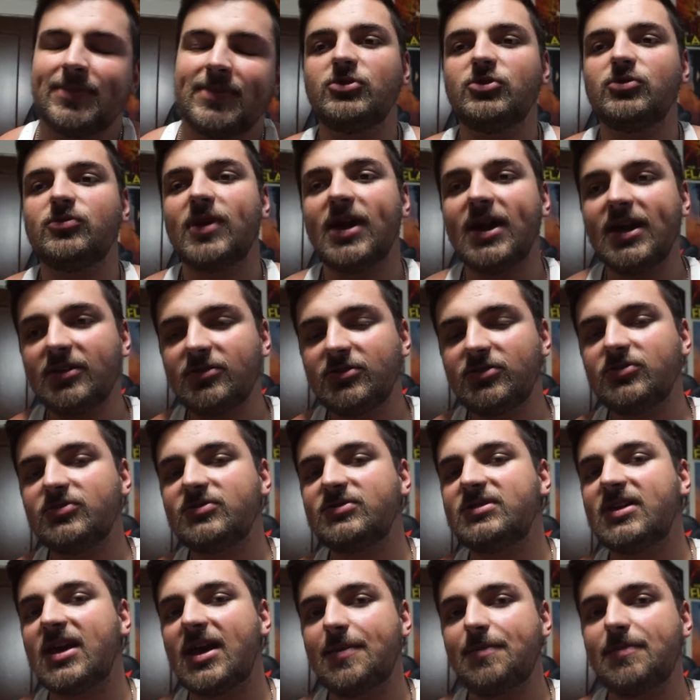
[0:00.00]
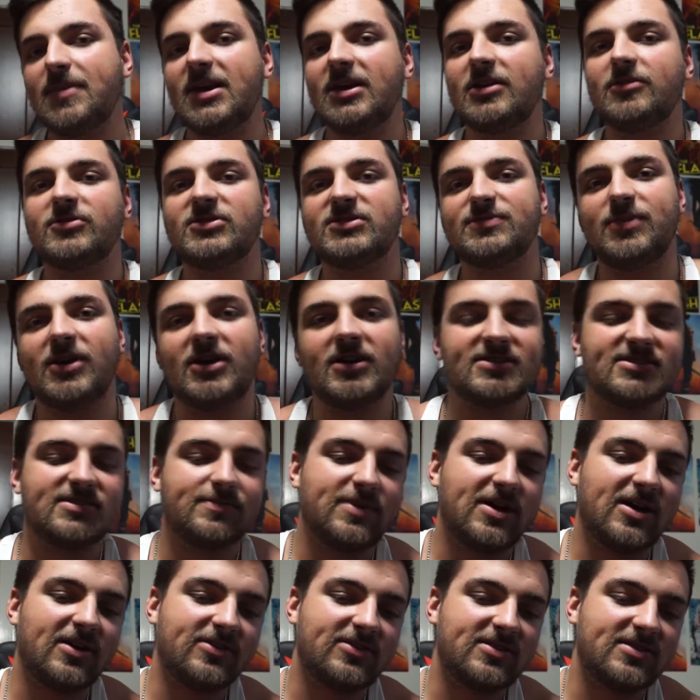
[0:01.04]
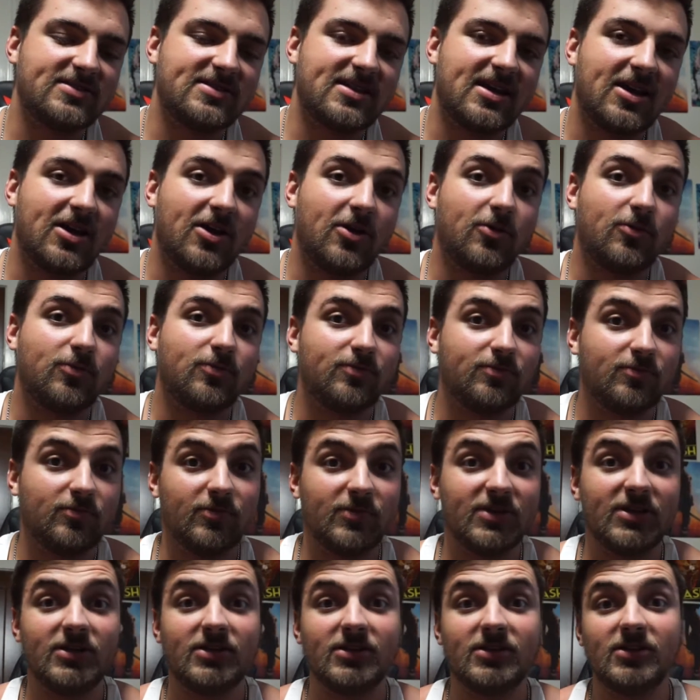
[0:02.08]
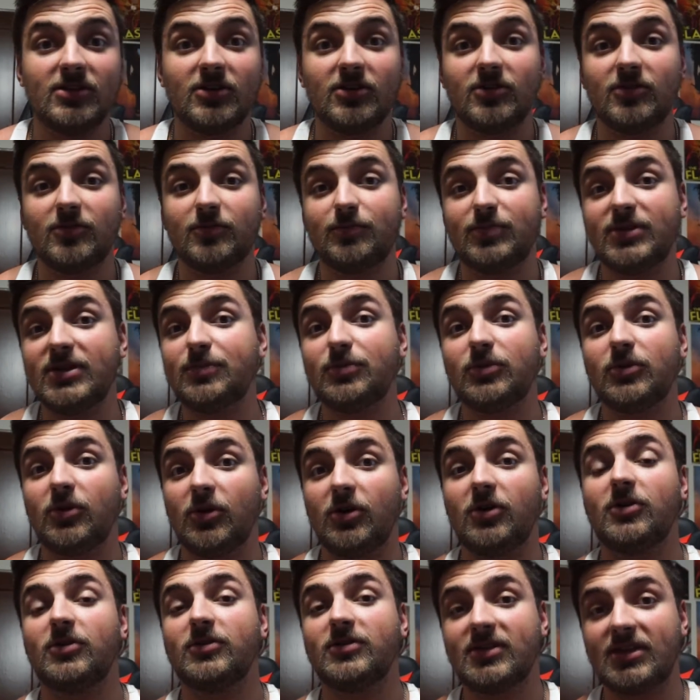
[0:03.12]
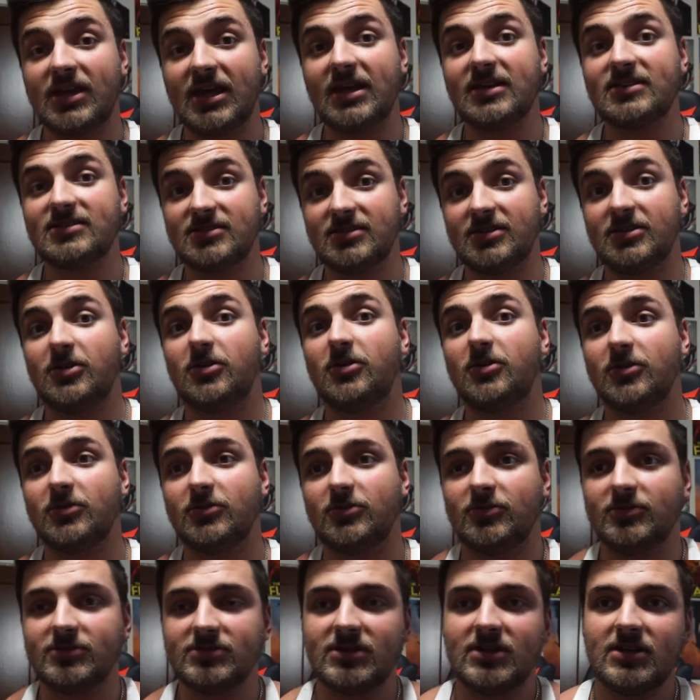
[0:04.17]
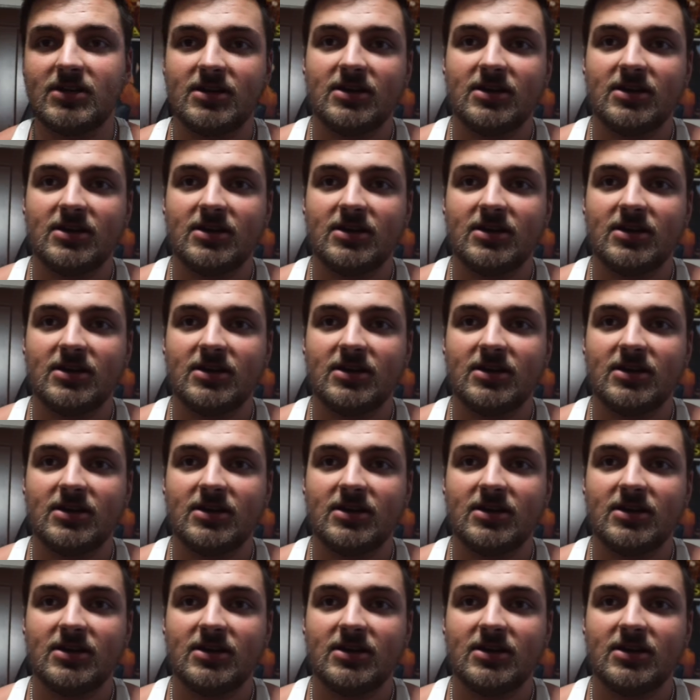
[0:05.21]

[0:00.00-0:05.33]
Greg Doucette made a response about this, how people are canceling Arnold.